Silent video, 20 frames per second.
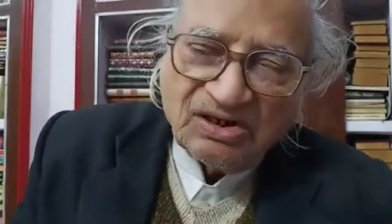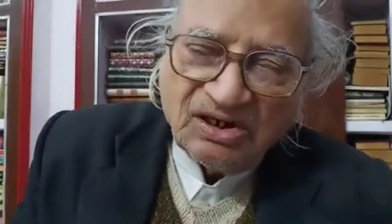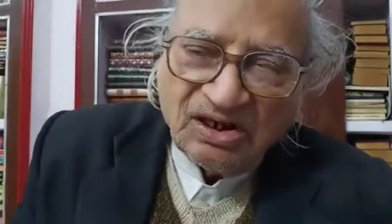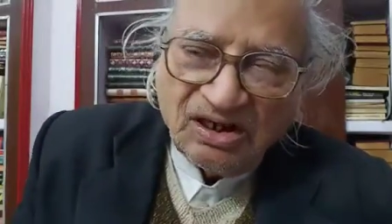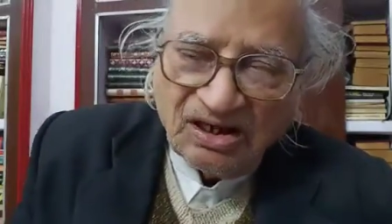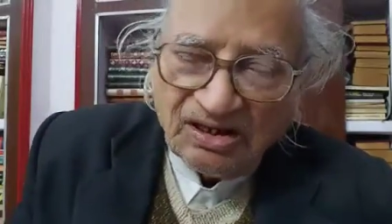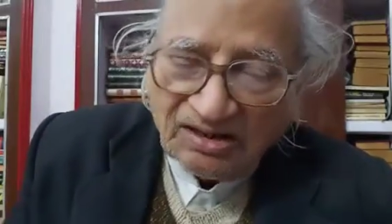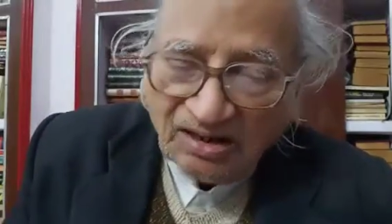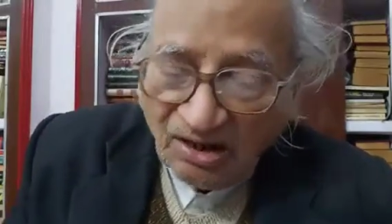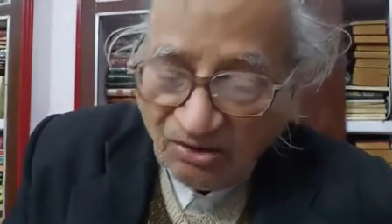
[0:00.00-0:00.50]

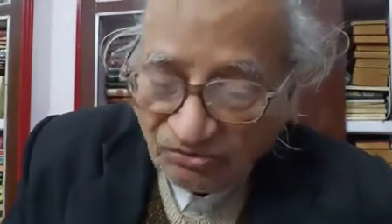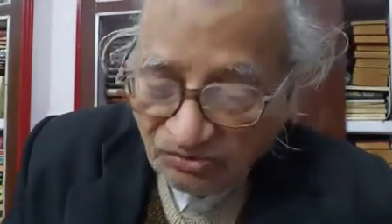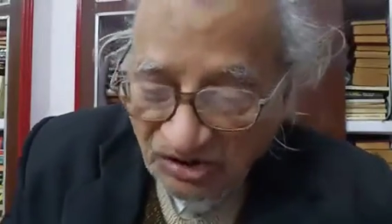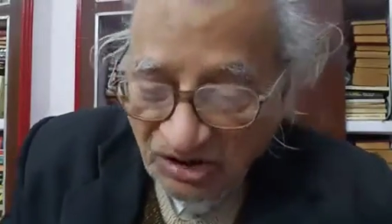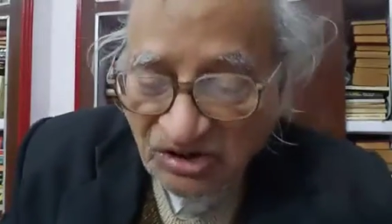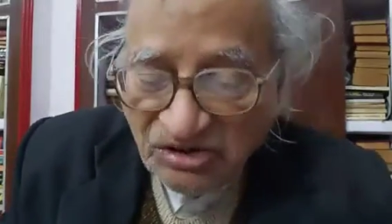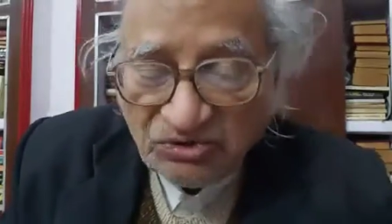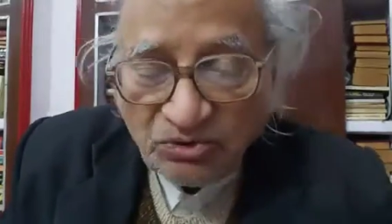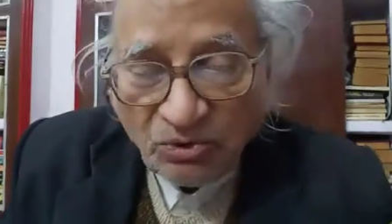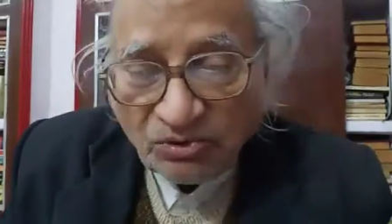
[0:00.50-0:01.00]
and how
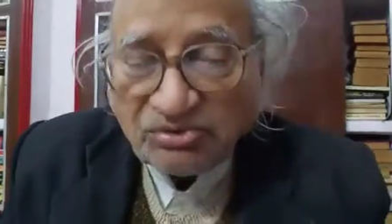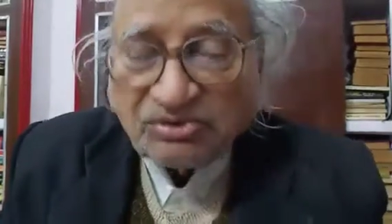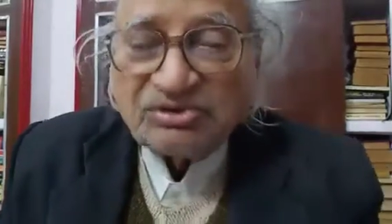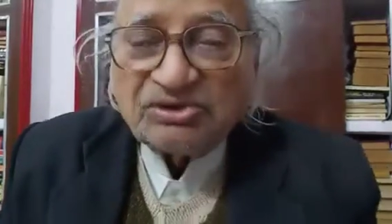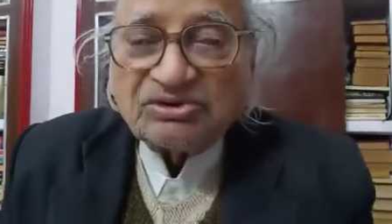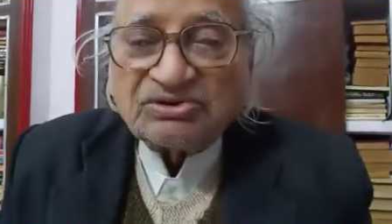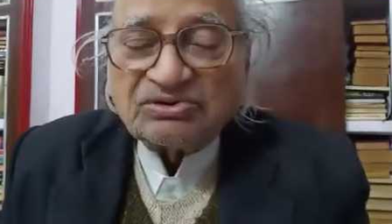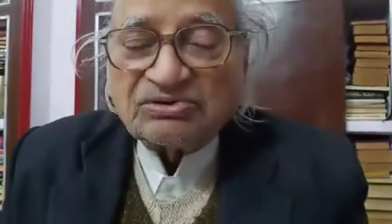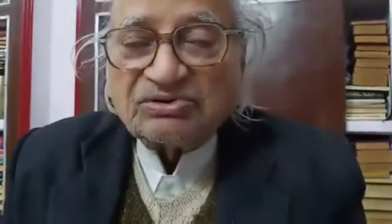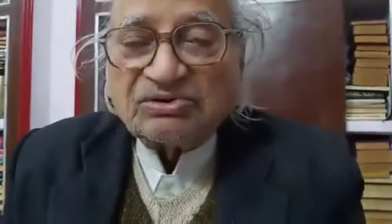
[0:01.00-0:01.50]
these
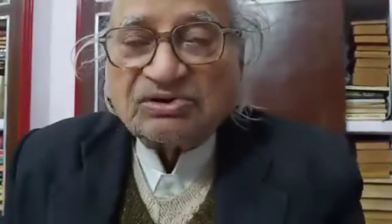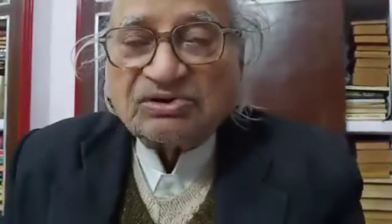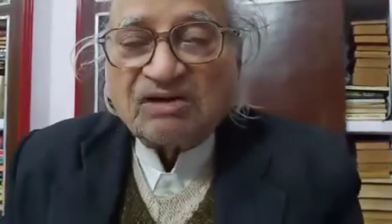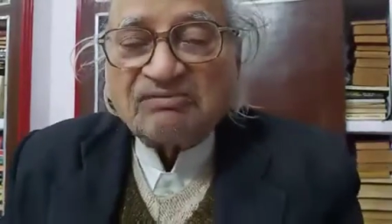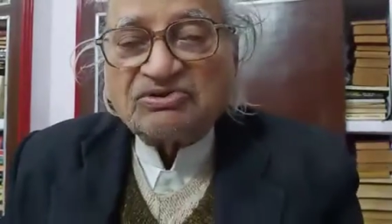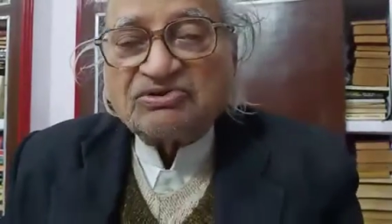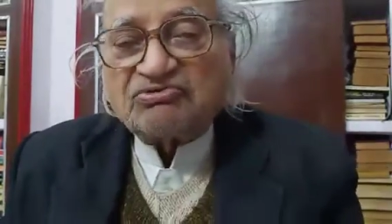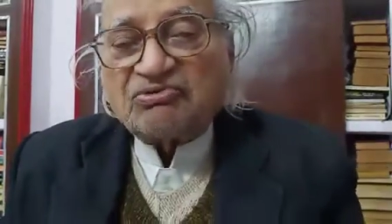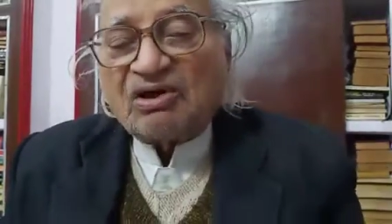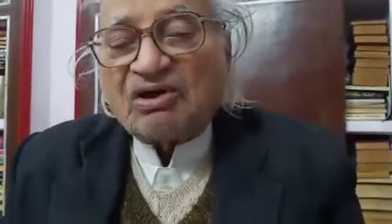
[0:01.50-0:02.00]
authors have
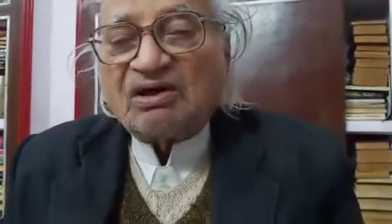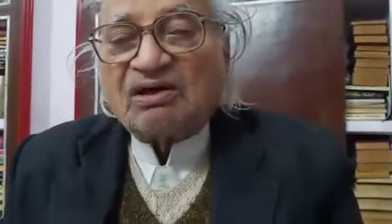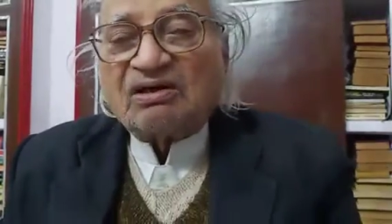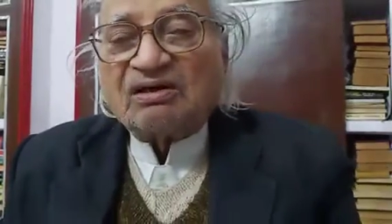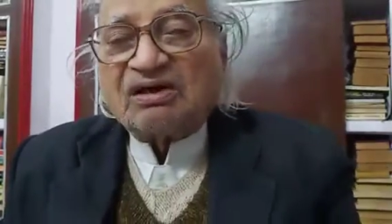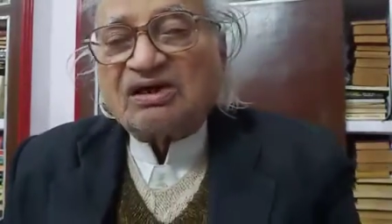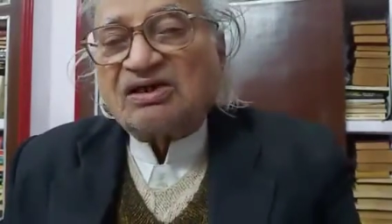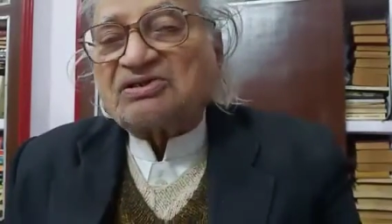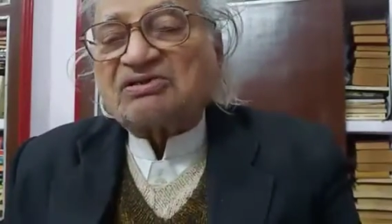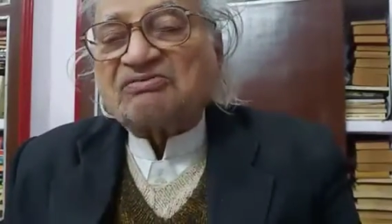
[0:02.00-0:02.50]
struggled
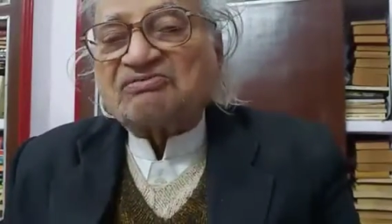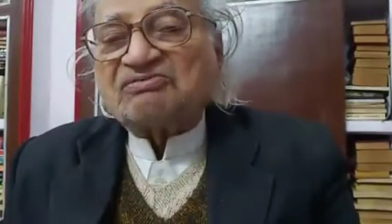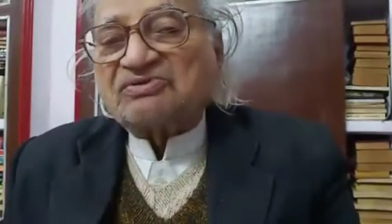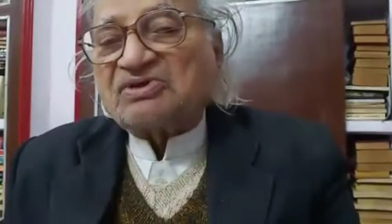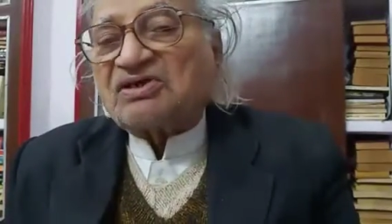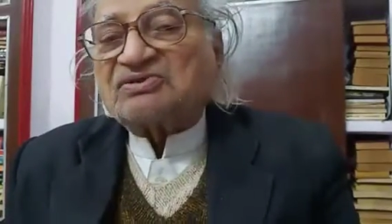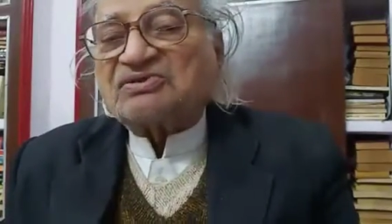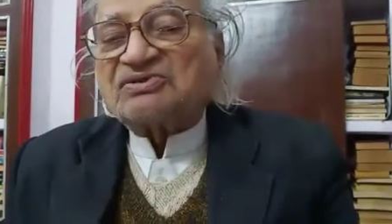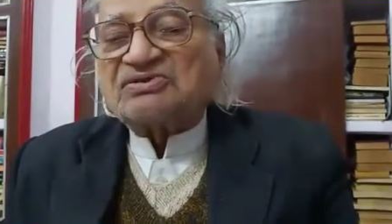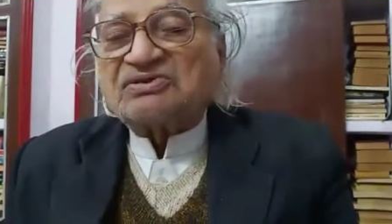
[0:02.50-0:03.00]
and achieved
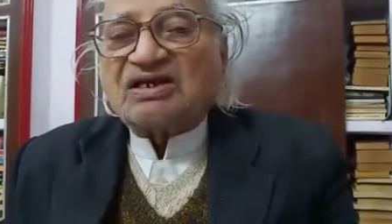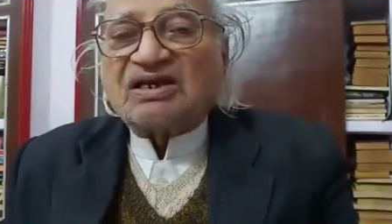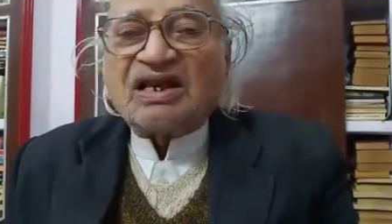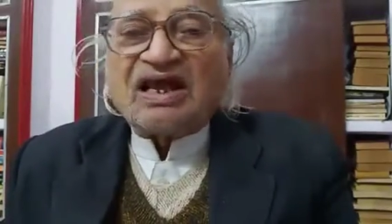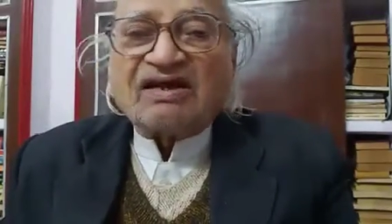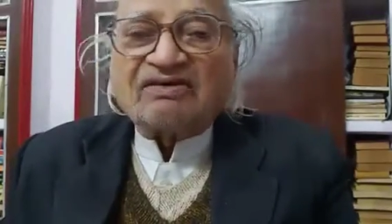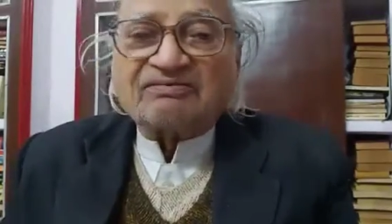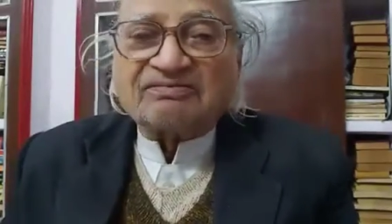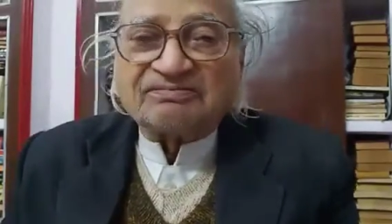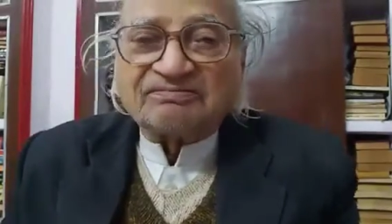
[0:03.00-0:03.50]
success in
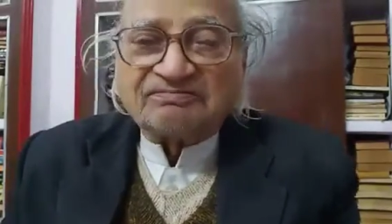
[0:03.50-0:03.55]
life.